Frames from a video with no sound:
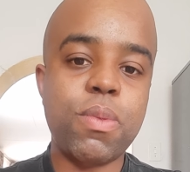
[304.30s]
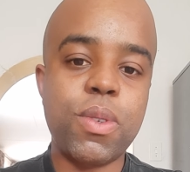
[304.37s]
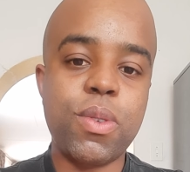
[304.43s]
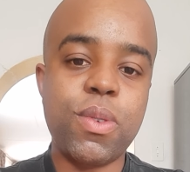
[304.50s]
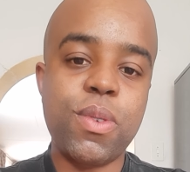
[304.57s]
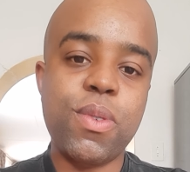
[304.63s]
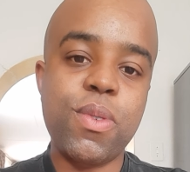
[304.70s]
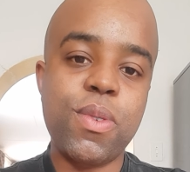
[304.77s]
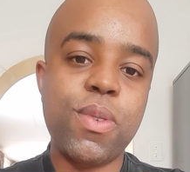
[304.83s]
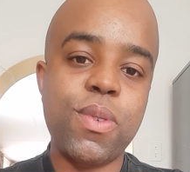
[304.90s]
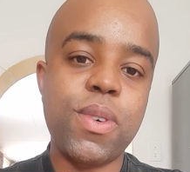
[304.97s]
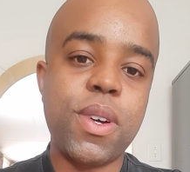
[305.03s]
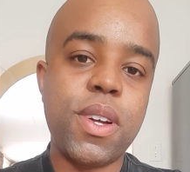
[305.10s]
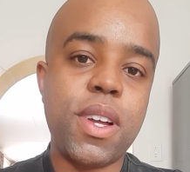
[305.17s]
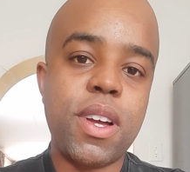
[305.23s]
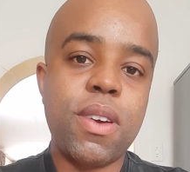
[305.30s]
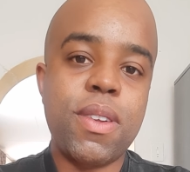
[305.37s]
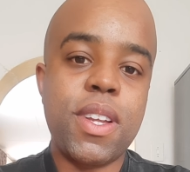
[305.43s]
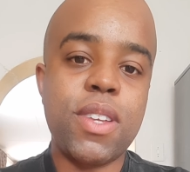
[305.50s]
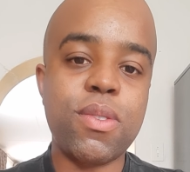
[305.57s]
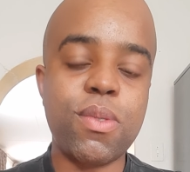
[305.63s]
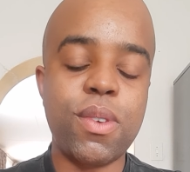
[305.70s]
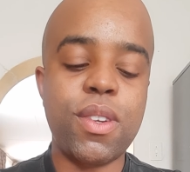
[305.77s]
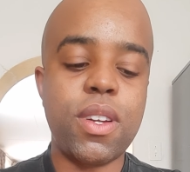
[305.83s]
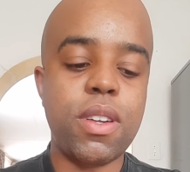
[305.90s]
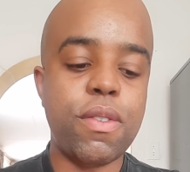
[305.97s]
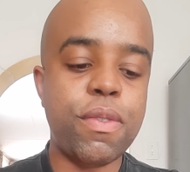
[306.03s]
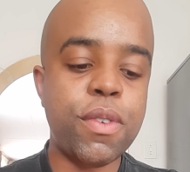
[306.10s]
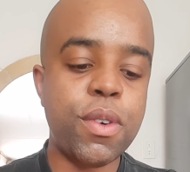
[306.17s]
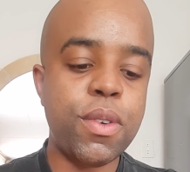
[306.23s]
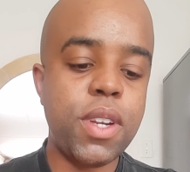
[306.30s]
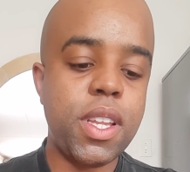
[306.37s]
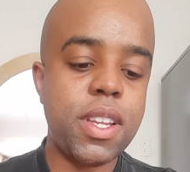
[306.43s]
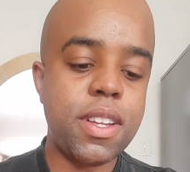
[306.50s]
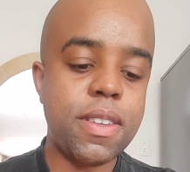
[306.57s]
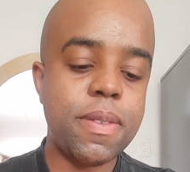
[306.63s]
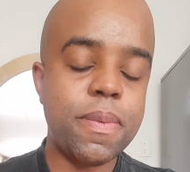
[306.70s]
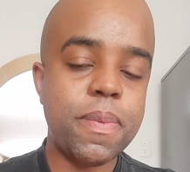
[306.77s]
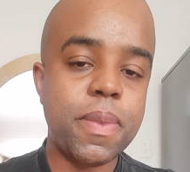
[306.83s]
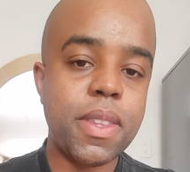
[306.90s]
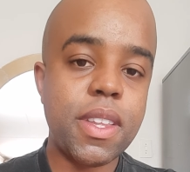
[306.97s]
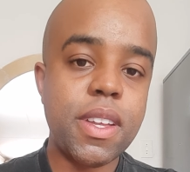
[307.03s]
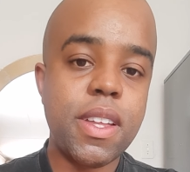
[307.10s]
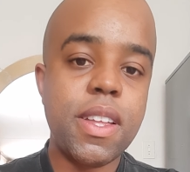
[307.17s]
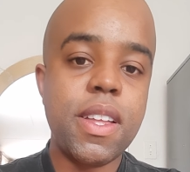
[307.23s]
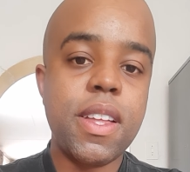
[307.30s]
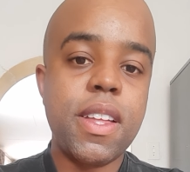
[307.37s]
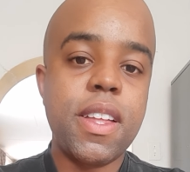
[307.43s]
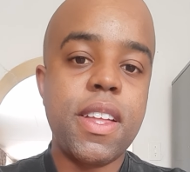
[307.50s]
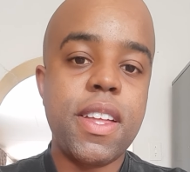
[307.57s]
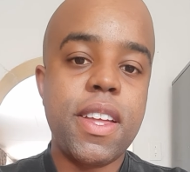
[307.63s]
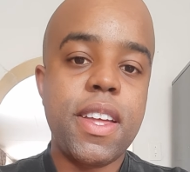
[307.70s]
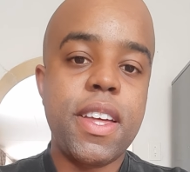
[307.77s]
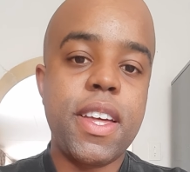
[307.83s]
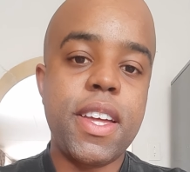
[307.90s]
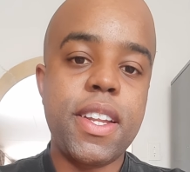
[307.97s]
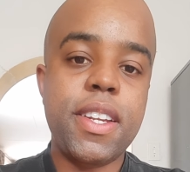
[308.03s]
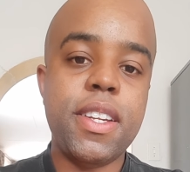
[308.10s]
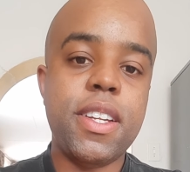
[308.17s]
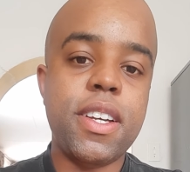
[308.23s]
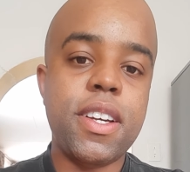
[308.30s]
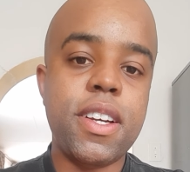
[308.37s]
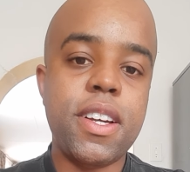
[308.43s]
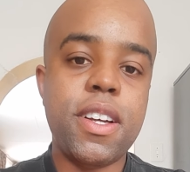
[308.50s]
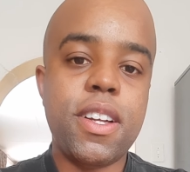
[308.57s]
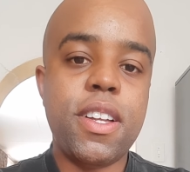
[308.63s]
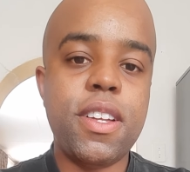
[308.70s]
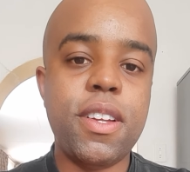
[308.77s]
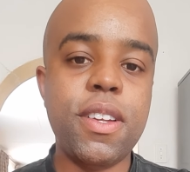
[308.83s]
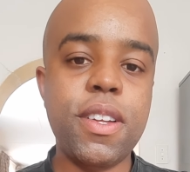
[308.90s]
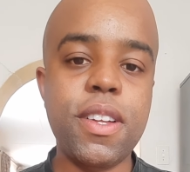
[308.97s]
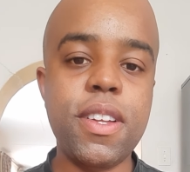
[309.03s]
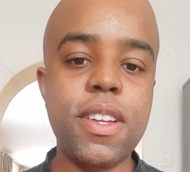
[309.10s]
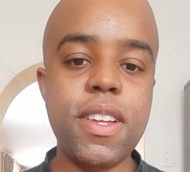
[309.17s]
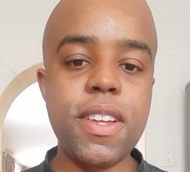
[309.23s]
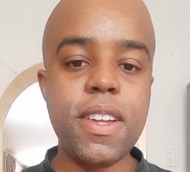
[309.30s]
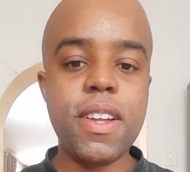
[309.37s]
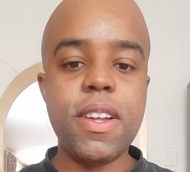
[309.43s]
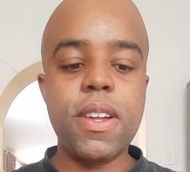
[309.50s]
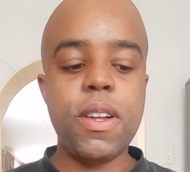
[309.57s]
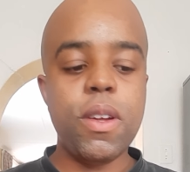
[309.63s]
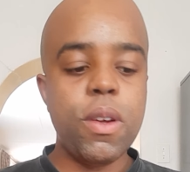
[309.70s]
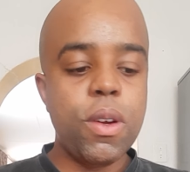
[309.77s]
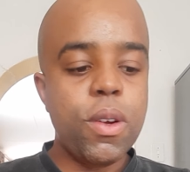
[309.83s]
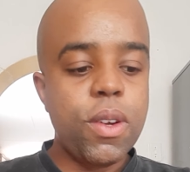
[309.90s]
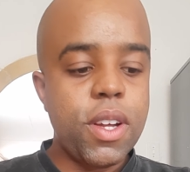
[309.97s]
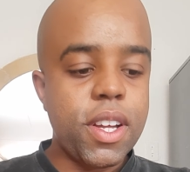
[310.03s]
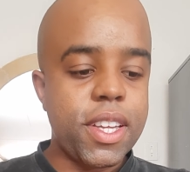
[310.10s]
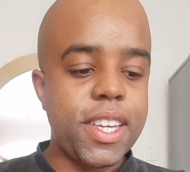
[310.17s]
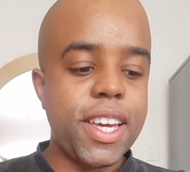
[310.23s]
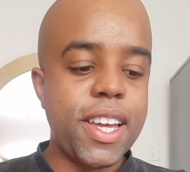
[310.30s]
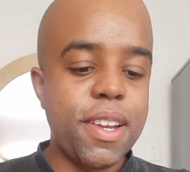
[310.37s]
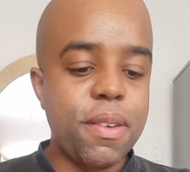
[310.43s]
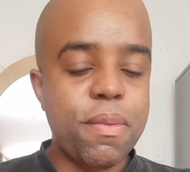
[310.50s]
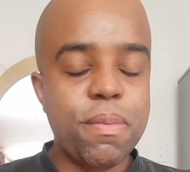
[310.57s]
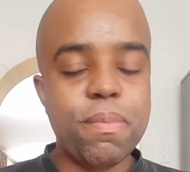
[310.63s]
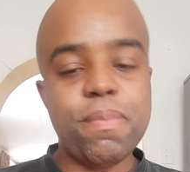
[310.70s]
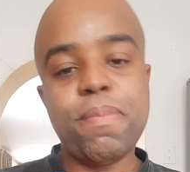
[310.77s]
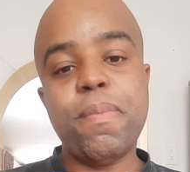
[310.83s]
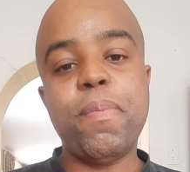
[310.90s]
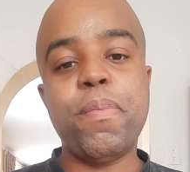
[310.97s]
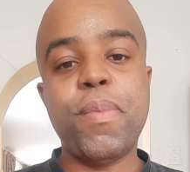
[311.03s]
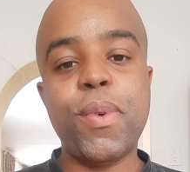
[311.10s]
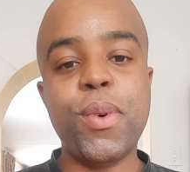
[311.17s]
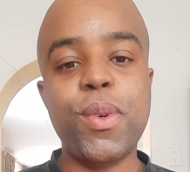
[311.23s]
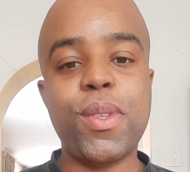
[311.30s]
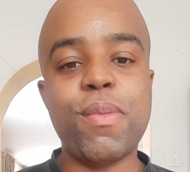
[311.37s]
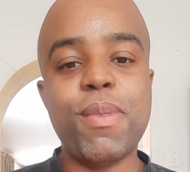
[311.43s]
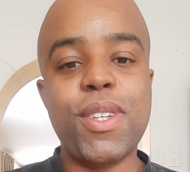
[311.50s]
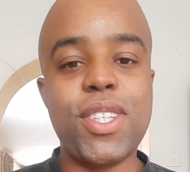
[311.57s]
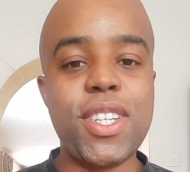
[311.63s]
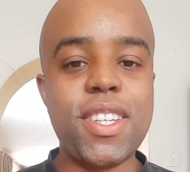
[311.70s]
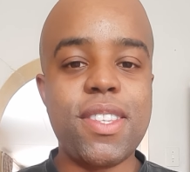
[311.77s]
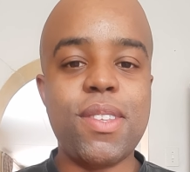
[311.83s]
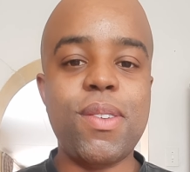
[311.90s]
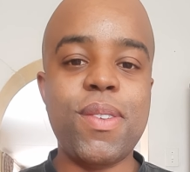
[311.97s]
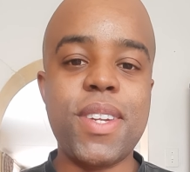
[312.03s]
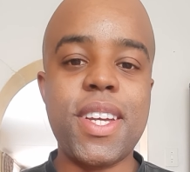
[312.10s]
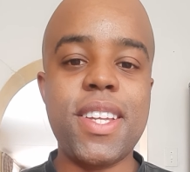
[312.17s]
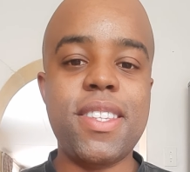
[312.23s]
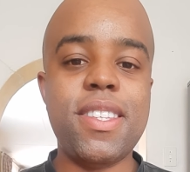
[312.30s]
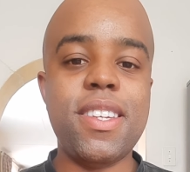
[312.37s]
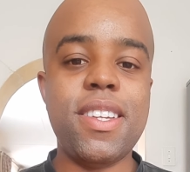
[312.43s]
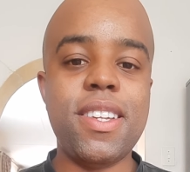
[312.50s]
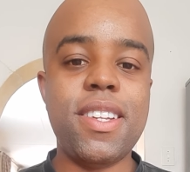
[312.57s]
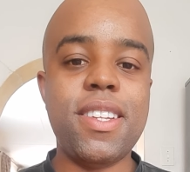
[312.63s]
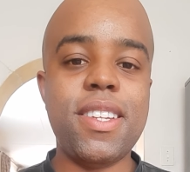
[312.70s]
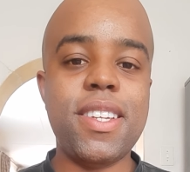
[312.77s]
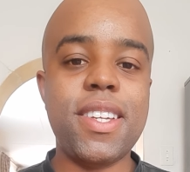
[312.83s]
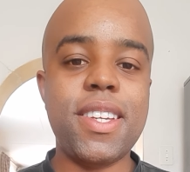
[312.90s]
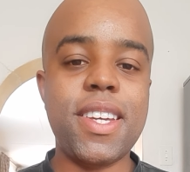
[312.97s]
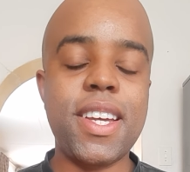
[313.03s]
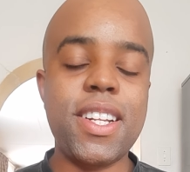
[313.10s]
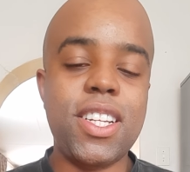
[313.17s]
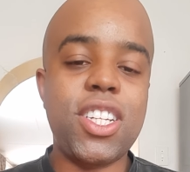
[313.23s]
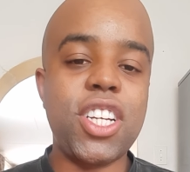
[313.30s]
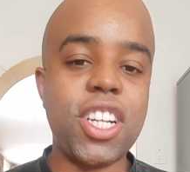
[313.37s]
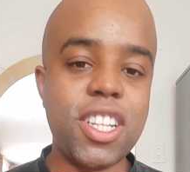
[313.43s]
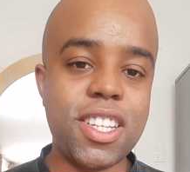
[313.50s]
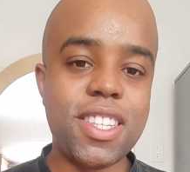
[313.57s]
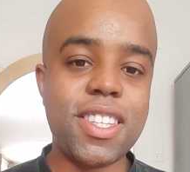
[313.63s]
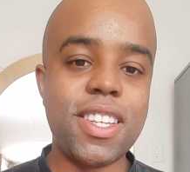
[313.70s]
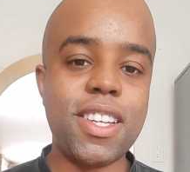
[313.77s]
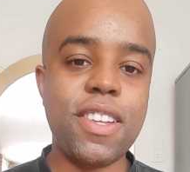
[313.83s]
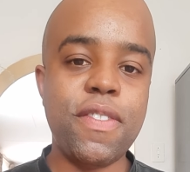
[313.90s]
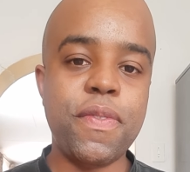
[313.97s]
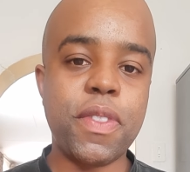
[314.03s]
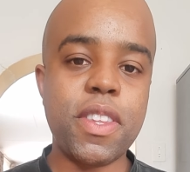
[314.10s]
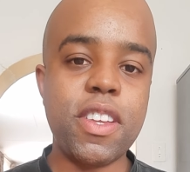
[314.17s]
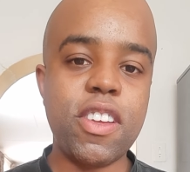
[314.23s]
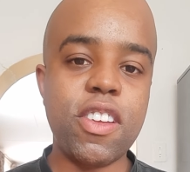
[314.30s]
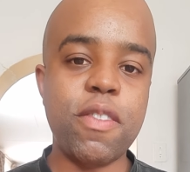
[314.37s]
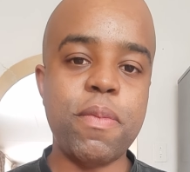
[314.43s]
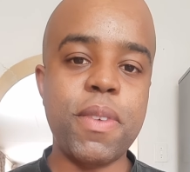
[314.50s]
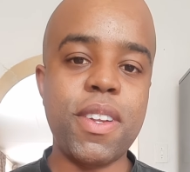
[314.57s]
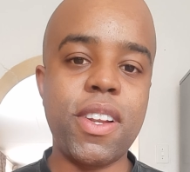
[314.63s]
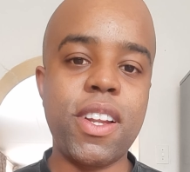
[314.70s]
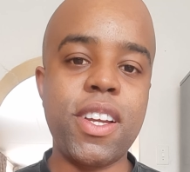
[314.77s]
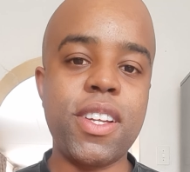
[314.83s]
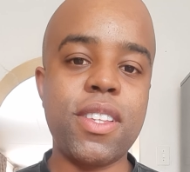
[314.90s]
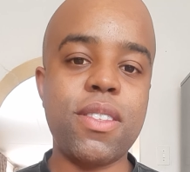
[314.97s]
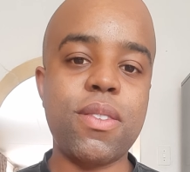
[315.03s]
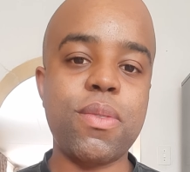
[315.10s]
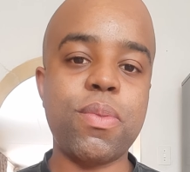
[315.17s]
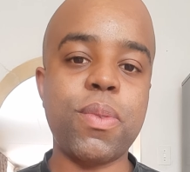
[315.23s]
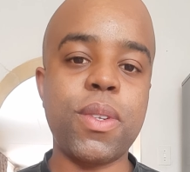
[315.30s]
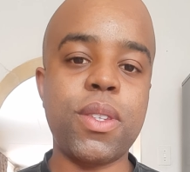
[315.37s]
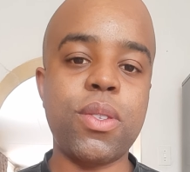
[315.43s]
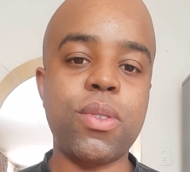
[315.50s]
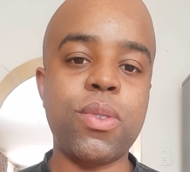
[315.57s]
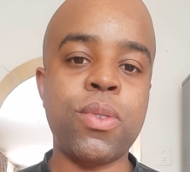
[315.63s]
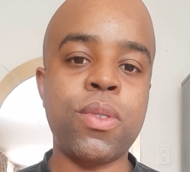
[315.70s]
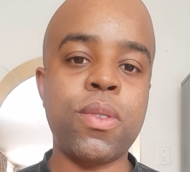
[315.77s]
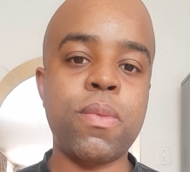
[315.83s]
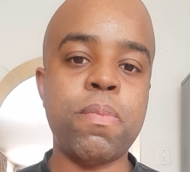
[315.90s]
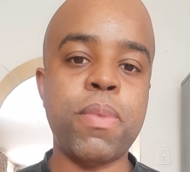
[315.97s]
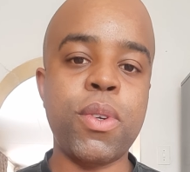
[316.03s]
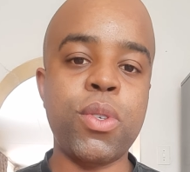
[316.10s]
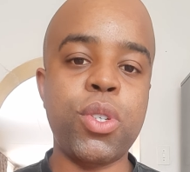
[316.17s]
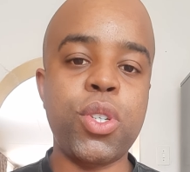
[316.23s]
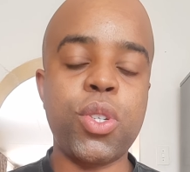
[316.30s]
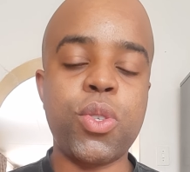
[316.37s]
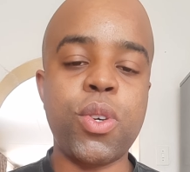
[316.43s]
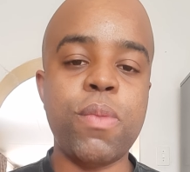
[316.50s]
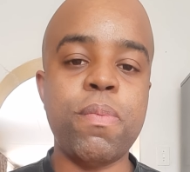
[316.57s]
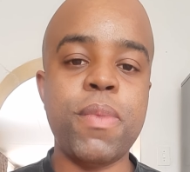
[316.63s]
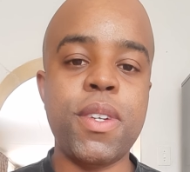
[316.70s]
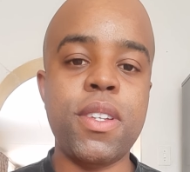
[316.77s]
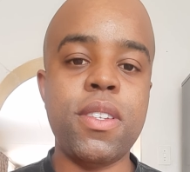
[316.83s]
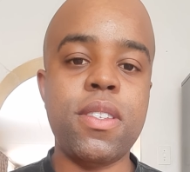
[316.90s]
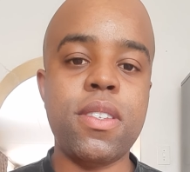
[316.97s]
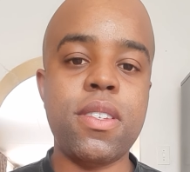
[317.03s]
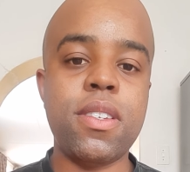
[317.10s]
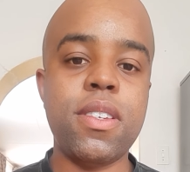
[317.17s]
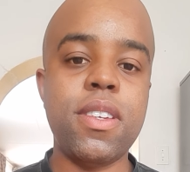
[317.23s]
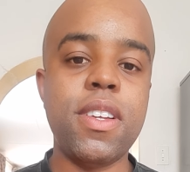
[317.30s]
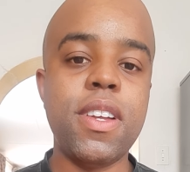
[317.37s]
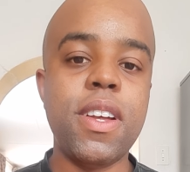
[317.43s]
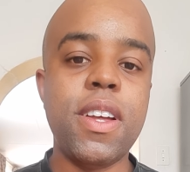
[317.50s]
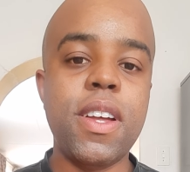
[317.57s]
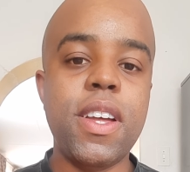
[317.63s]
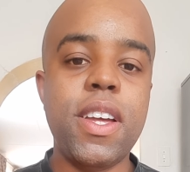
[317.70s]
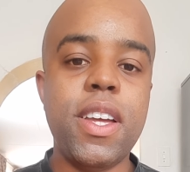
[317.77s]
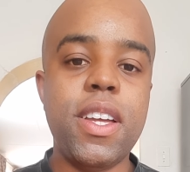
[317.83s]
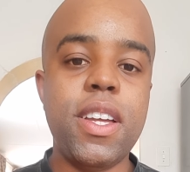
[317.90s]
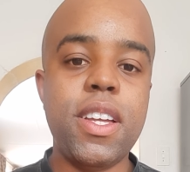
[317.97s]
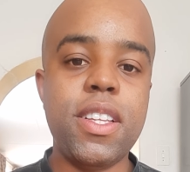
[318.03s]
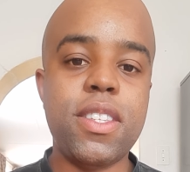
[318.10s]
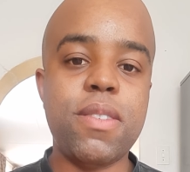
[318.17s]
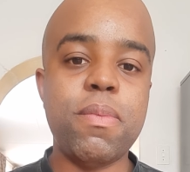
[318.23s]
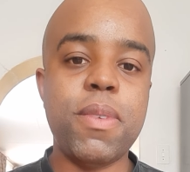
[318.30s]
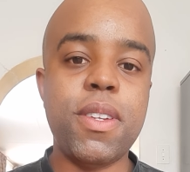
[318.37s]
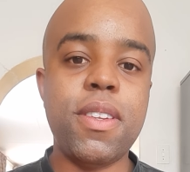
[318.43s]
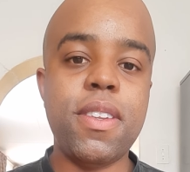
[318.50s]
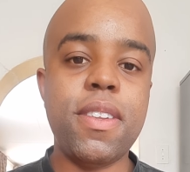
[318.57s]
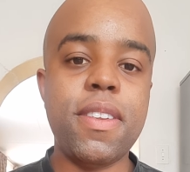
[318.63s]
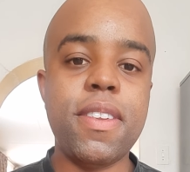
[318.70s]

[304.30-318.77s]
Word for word: we don't know how that's going to unfold and uh, again both Manchester United and Chelsea have been linked with Borussia Dortmund hitsman